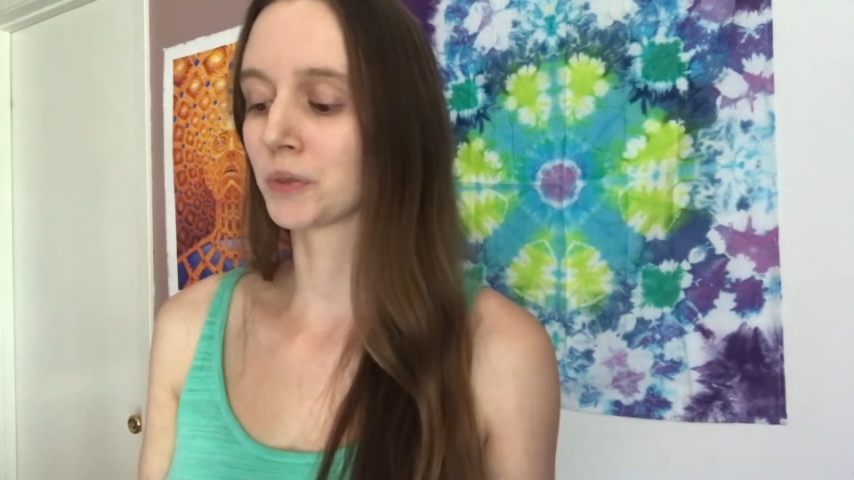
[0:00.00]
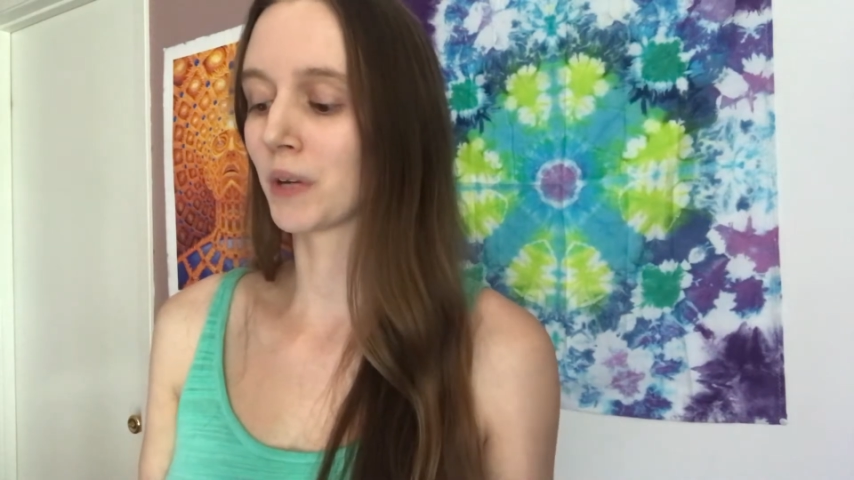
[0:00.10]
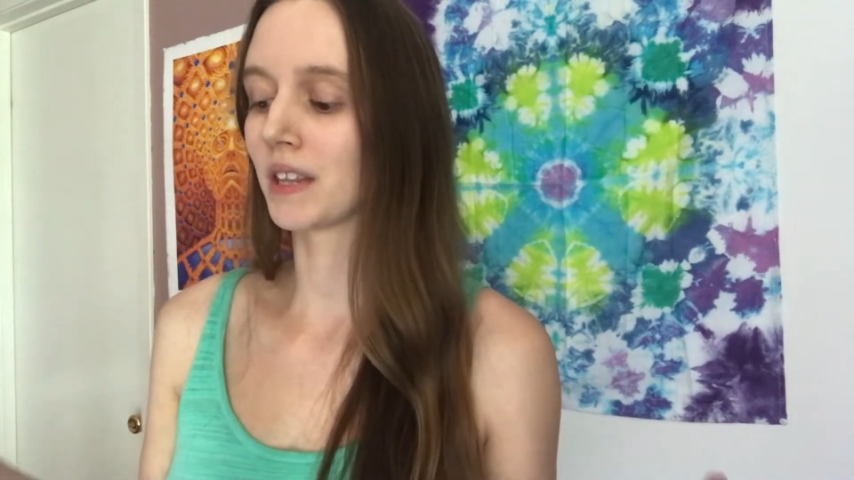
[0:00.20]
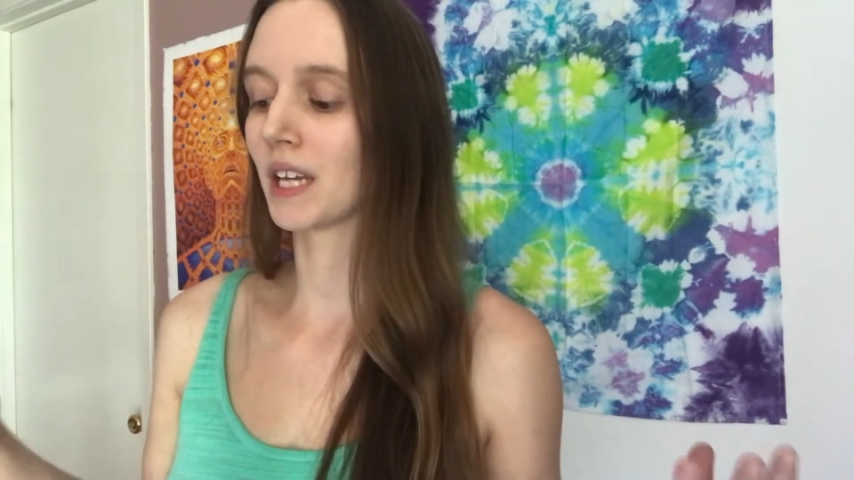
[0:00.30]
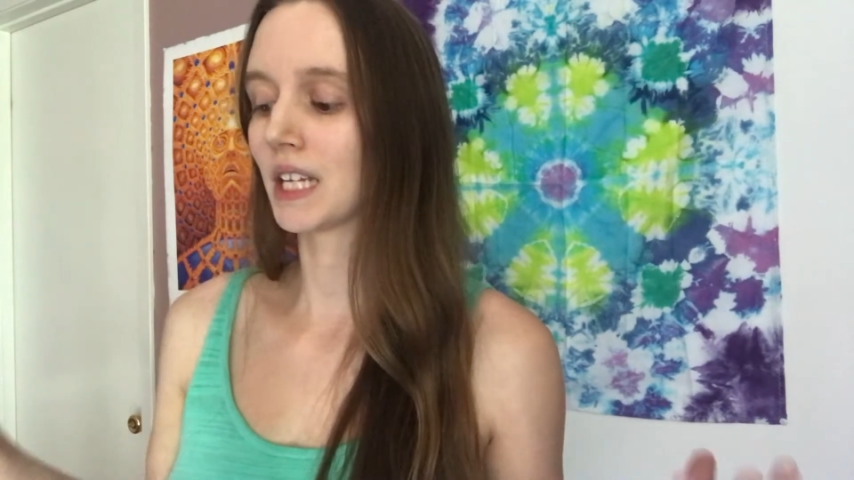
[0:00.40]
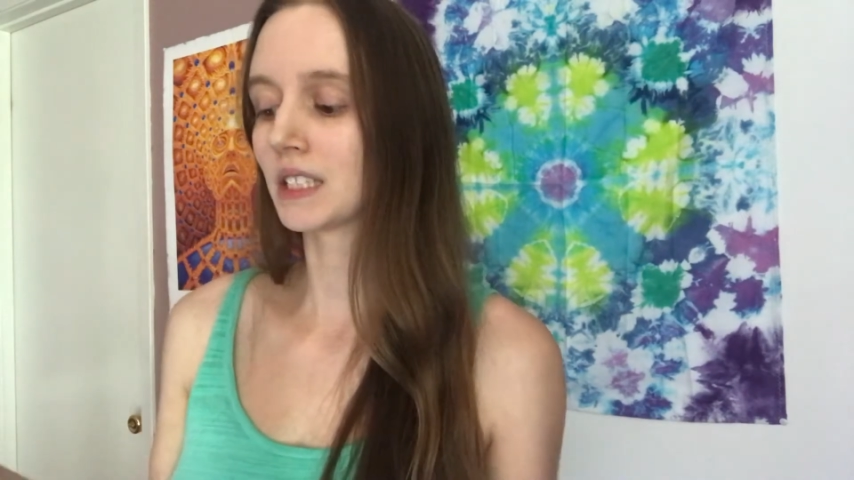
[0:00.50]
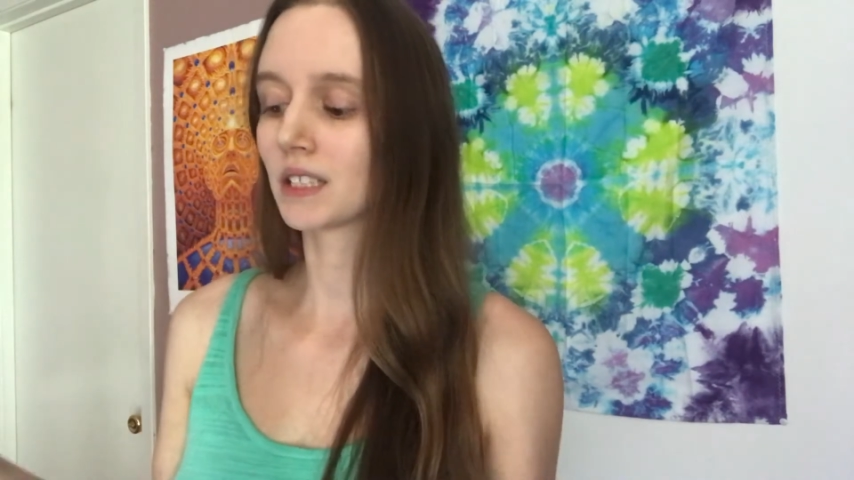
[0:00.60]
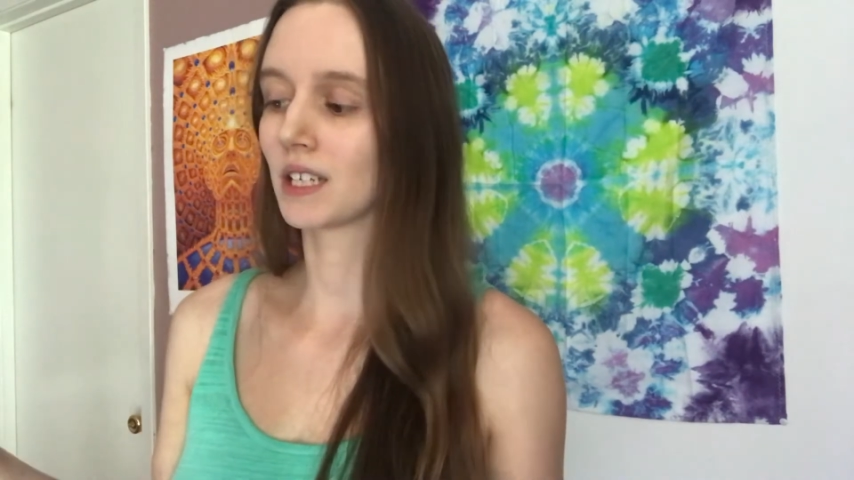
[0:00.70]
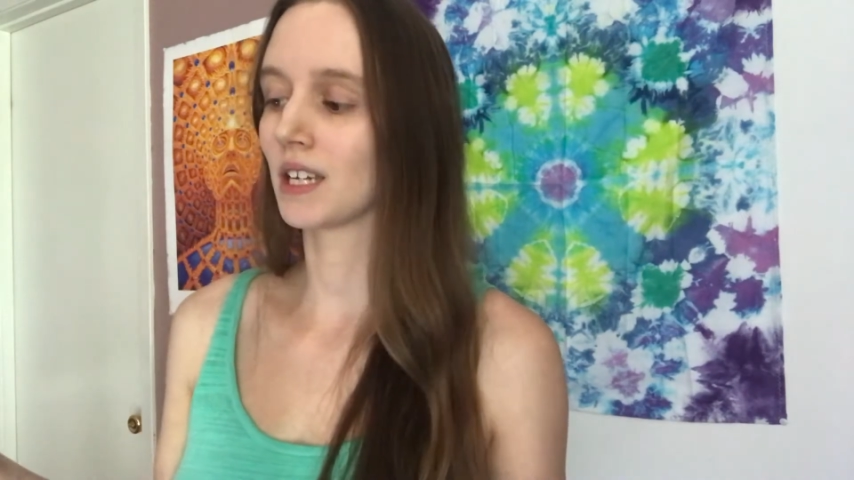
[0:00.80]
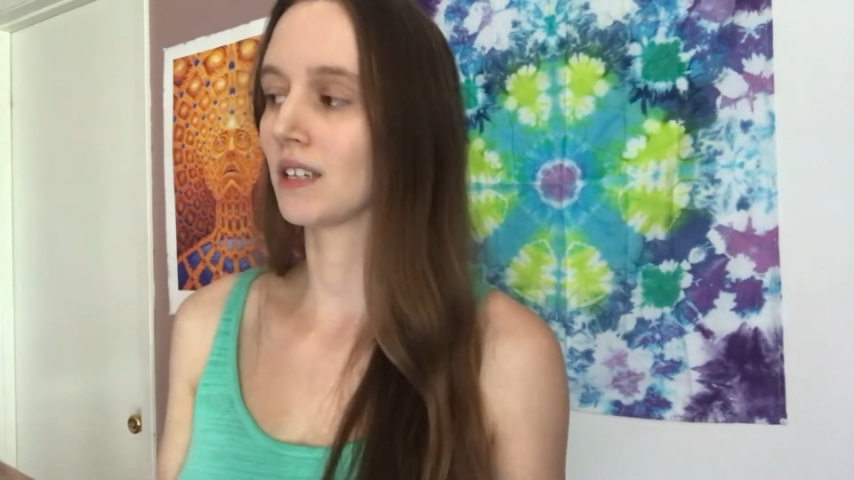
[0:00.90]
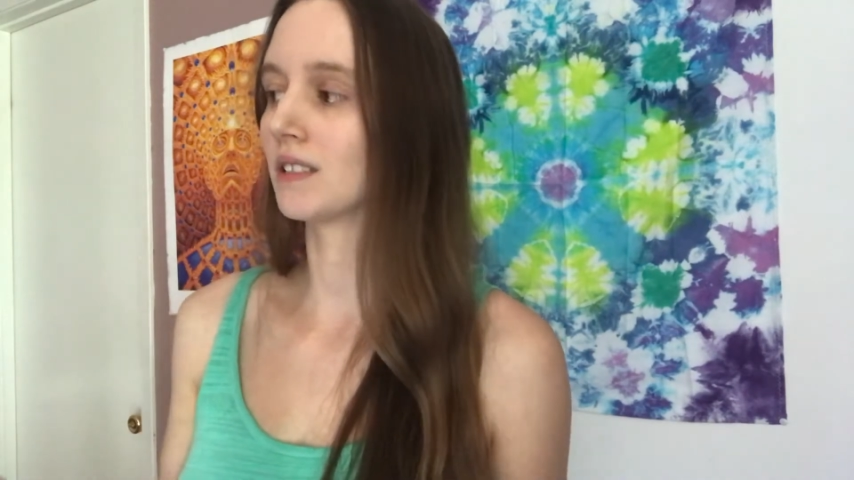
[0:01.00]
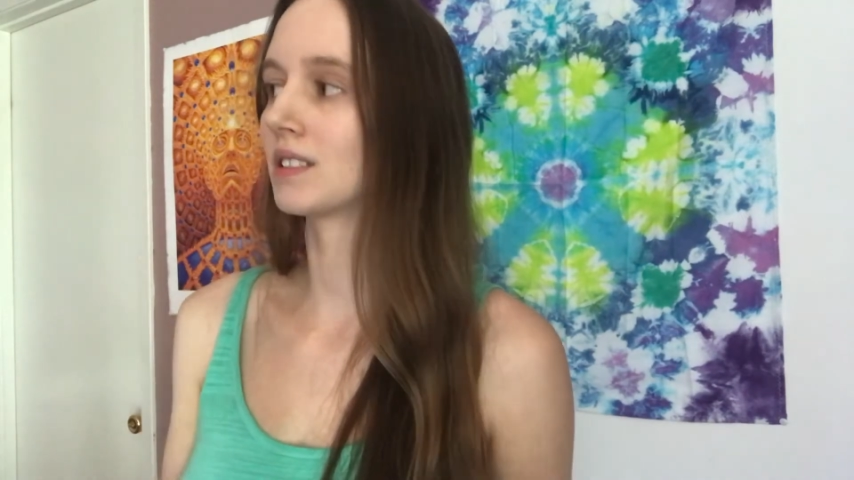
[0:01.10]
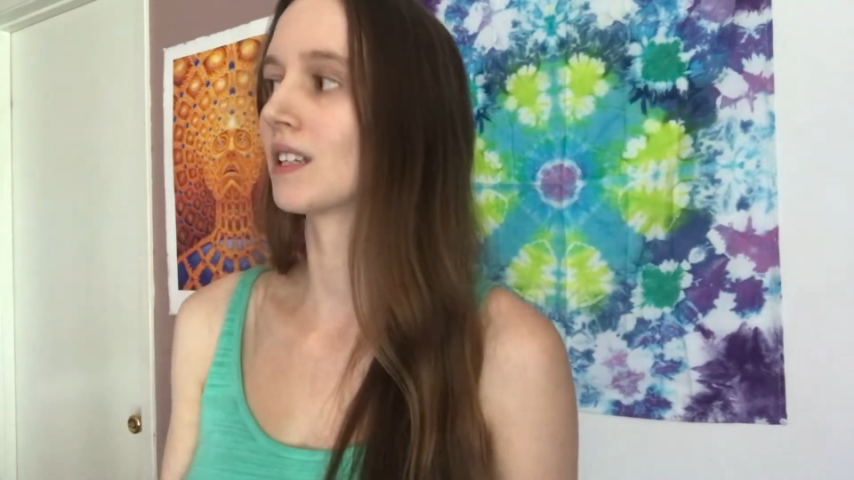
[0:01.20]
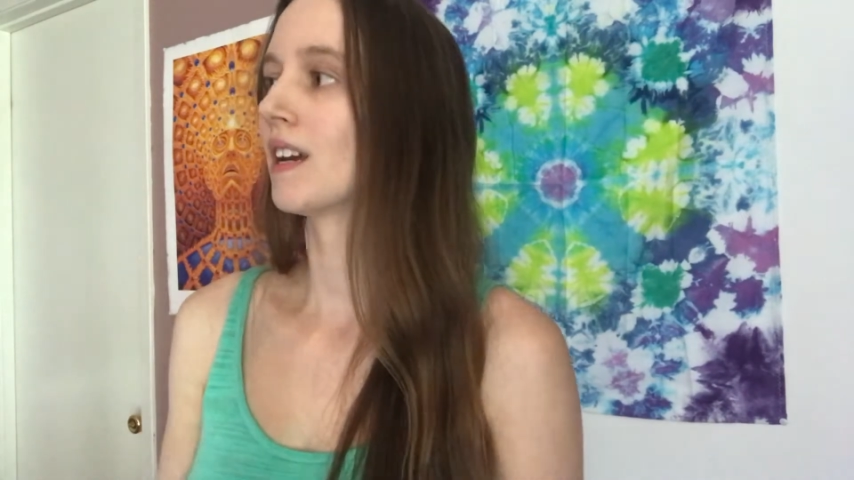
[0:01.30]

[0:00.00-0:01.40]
with entities.